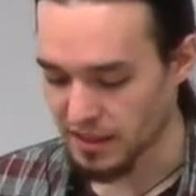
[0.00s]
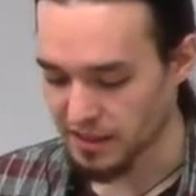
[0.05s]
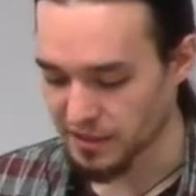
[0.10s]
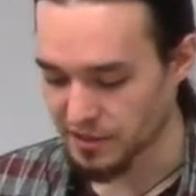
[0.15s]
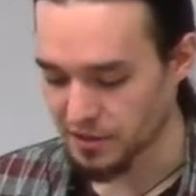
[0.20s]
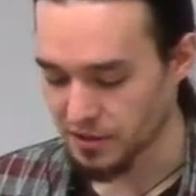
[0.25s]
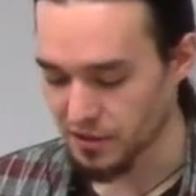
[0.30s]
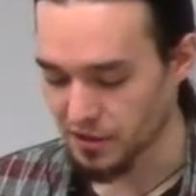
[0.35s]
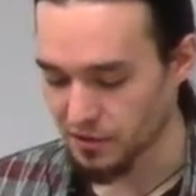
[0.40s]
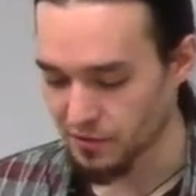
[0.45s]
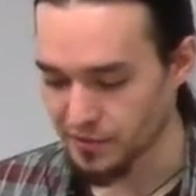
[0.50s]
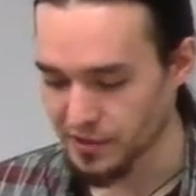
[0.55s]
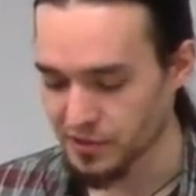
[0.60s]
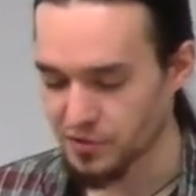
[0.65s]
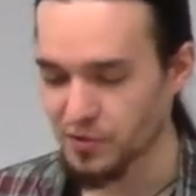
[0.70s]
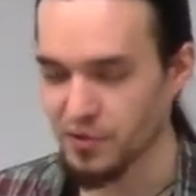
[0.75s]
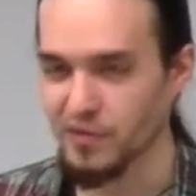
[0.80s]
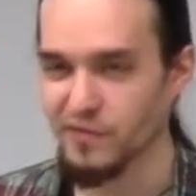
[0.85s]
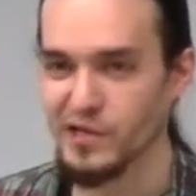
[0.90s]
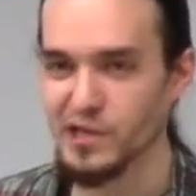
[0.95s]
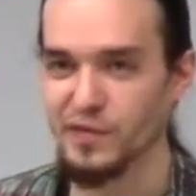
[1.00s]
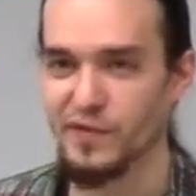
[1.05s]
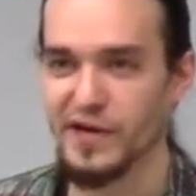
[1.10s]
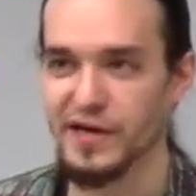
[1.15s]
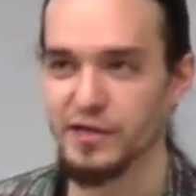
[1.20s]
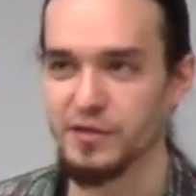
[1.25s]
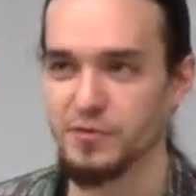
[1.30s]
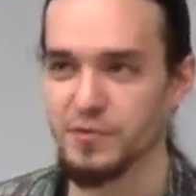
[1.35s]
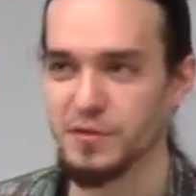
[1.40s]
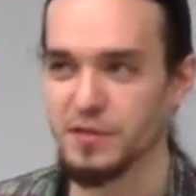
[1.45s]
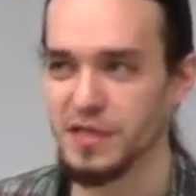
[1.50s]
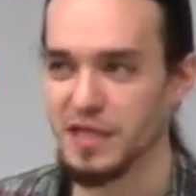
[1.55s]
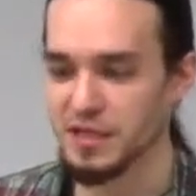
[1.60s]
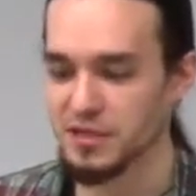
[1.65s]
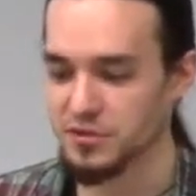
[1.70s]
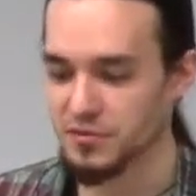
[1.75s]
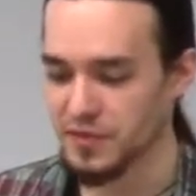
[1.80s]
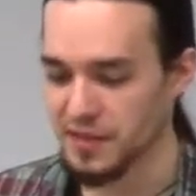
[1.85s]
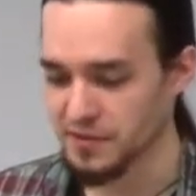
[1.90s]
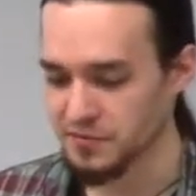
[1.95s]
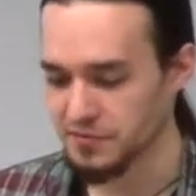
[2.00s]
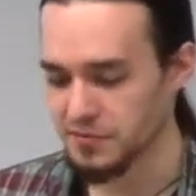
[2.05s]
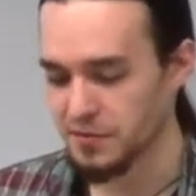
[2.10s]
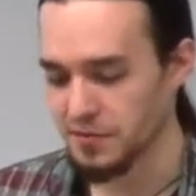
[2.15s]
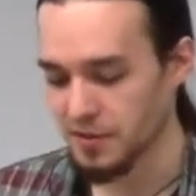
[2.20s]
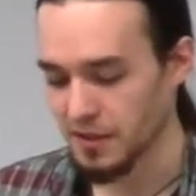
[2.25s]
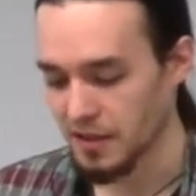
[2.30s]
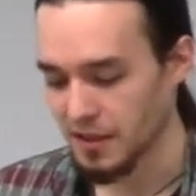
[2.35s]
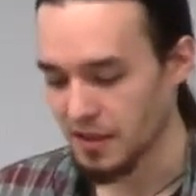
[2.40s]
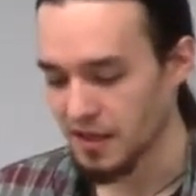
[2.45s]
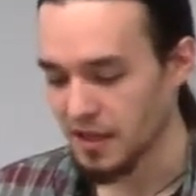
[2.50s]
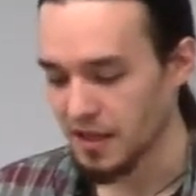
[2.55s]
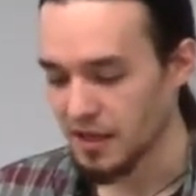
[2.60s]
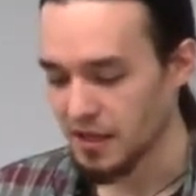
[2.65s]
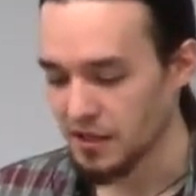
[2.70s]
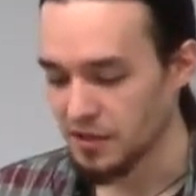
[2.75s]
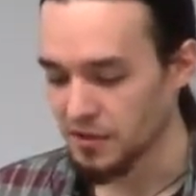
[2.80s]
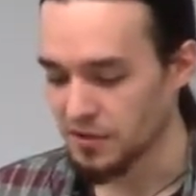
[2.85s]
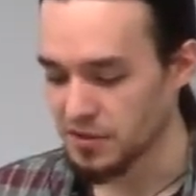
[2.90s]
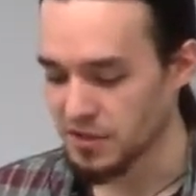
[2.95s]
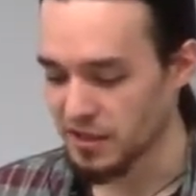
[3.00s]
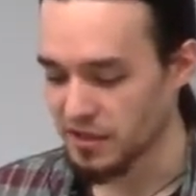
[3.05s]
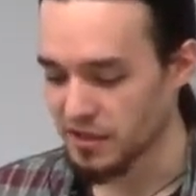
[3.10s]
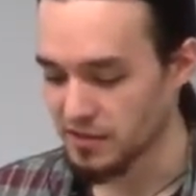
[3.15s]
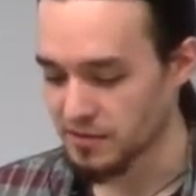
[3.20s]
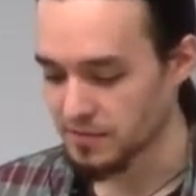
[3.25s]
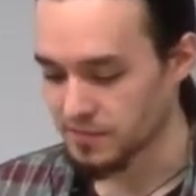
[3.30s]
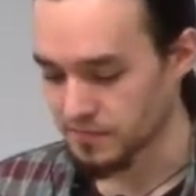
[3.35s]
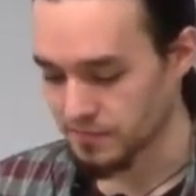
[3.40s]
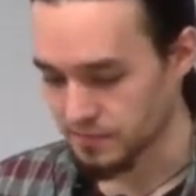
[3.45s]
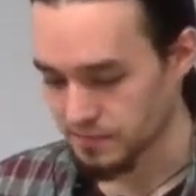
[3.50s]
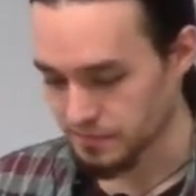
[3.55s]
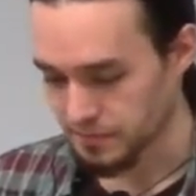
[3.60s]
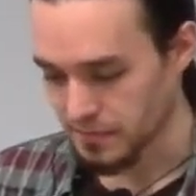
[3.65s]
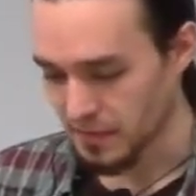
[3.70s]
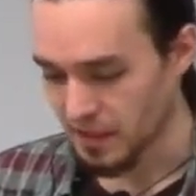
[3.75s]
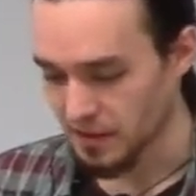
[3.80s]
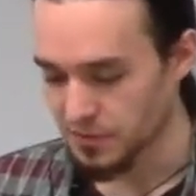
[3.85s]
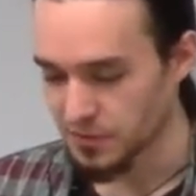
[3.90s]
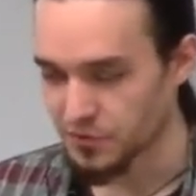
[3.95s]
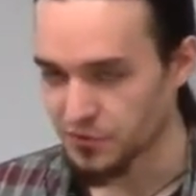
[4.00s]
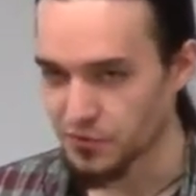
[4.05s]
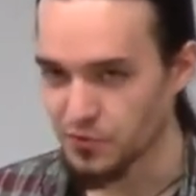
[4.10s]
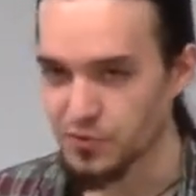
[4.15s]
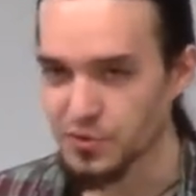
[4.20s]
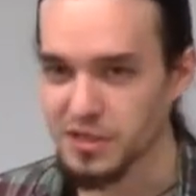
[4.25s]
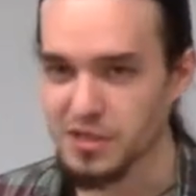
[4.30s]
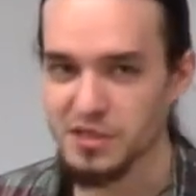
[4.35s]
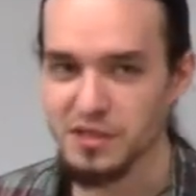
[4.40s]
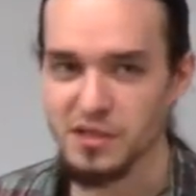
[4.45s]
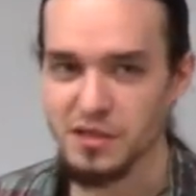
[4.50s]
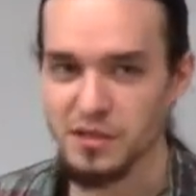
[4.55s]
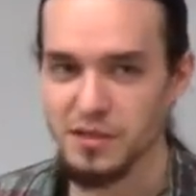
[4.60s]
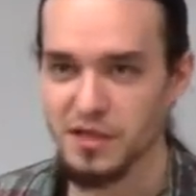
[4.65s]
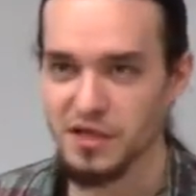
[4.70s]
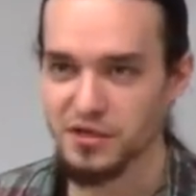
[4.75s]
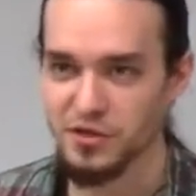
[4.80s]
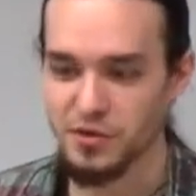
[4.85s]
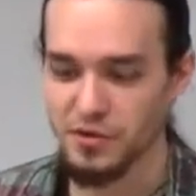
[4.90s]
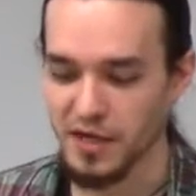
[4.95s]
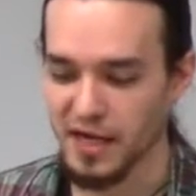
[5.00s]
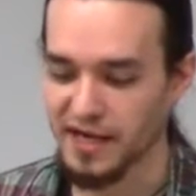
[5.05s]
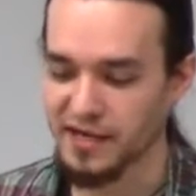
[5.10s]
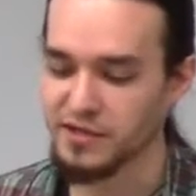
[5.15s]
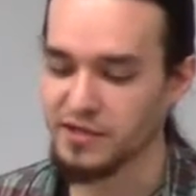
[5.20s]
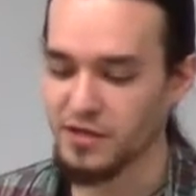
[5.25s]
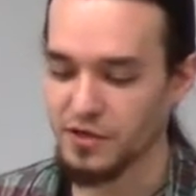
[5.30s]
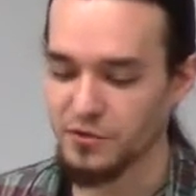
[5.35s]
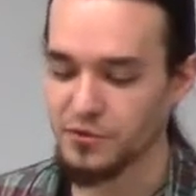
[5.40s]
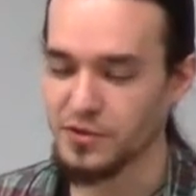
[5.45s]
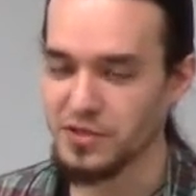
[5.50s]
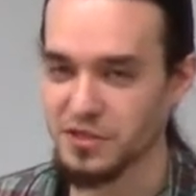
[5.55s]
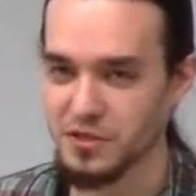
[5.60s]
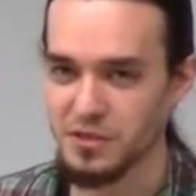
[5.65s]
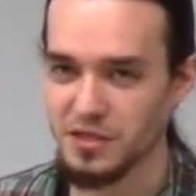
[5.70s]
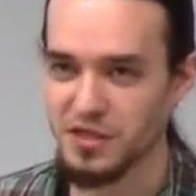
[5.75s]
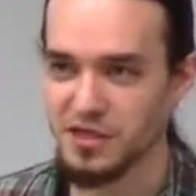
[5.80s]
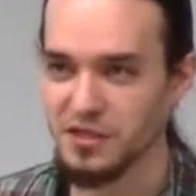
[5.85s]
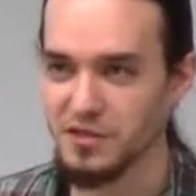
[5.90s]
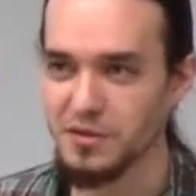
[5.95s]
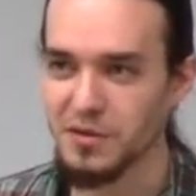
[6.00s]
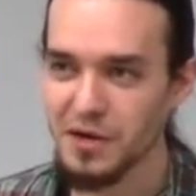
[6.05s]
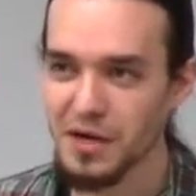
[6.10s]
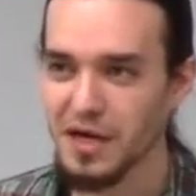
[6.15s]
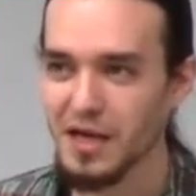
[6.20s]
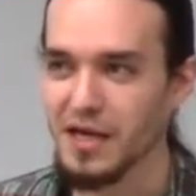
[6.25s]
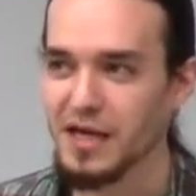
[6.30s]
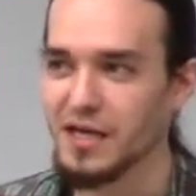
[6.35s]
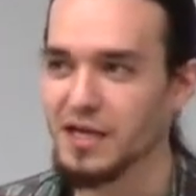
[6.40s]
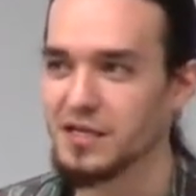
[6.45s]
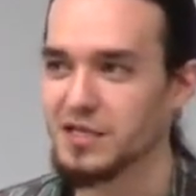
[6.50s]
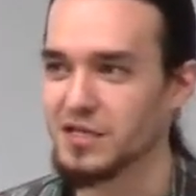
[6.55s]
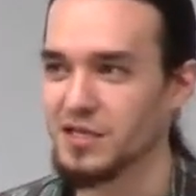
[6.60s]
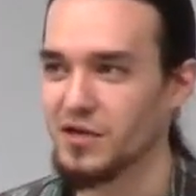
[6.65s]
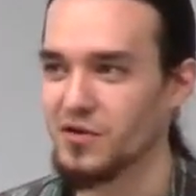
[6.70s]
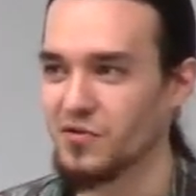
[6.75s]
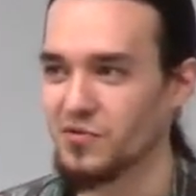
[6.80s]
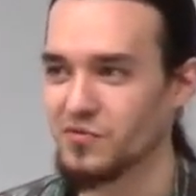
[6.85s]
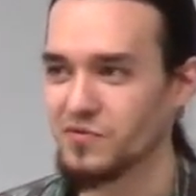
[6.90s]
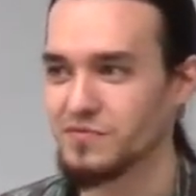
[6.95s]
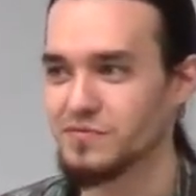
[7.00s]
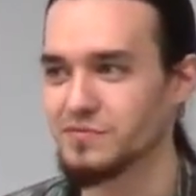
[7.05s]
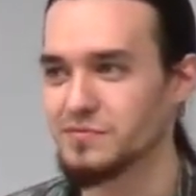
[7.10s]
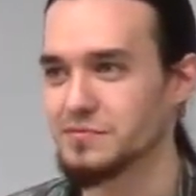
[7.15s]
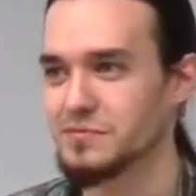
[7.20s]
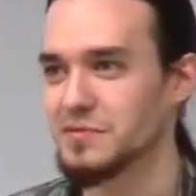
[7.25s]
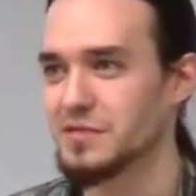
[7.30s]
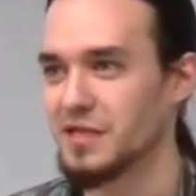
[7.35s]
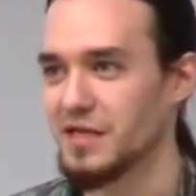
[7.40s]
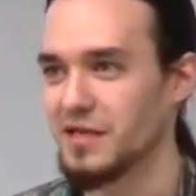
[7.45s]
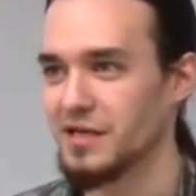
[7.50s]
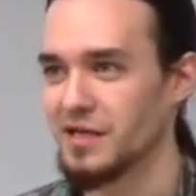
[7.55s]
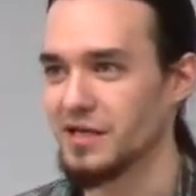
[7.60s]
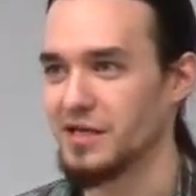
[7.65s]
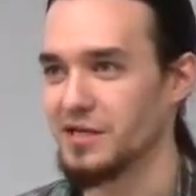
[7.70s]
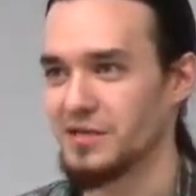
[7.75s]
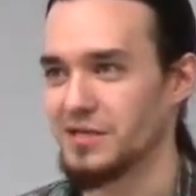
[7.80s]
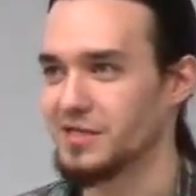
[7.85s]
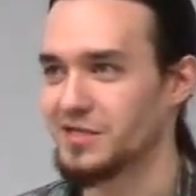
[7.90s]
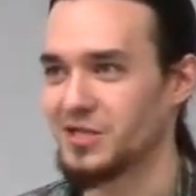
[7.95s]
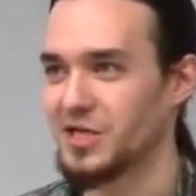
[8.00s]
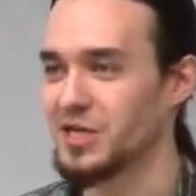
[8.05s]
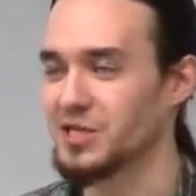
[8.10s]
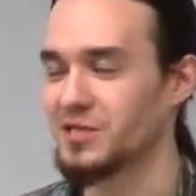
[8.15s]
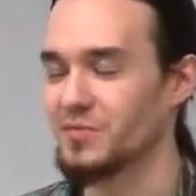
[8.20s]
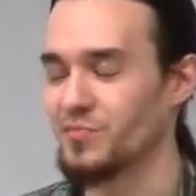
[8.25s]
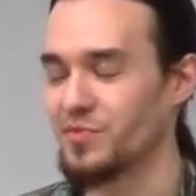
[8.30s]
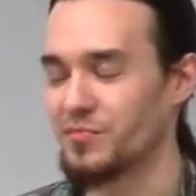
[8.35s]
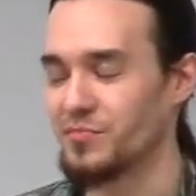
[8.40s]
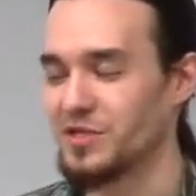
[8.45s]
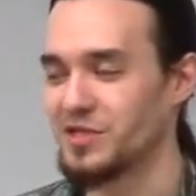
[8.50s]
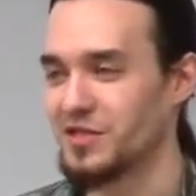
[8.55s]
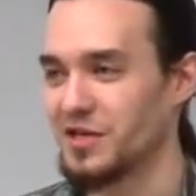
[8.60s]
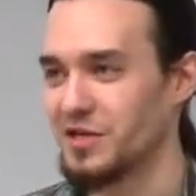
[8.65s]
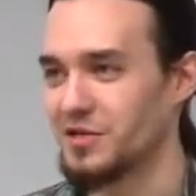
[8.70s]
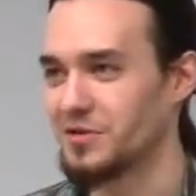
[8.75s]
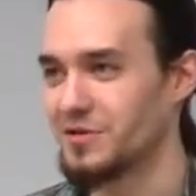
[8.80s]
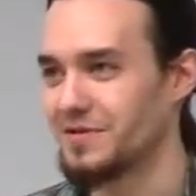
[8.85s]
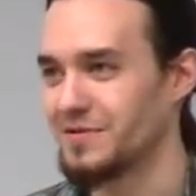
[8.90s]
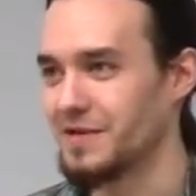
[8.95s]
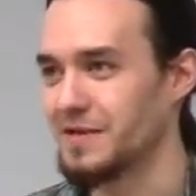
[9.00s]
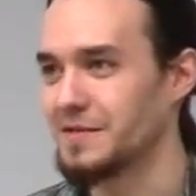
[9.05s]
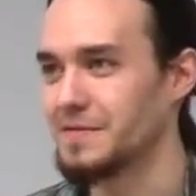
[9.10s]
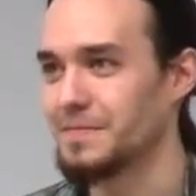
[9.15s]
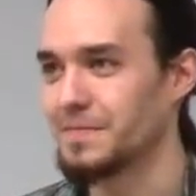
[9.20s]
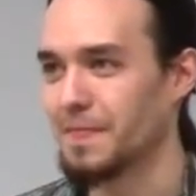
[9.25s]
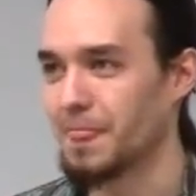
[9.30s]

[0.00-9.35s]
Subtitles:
are going to qualify to the next round using the rules that you had written here. So it's just implementation, right?